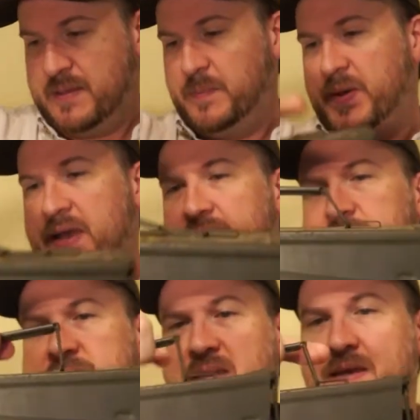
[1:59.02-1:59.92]
But,
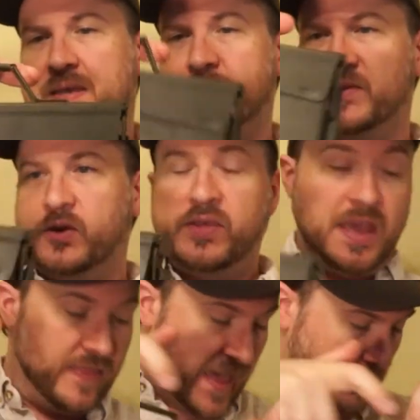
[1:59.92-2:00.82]
so
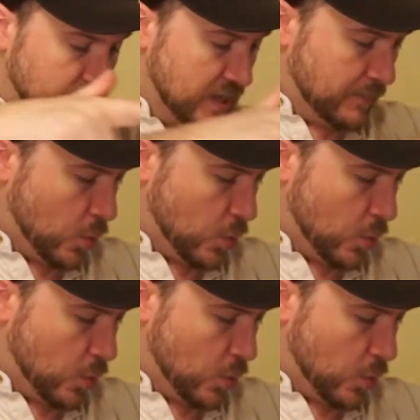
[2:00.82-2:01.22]
yeah, that was number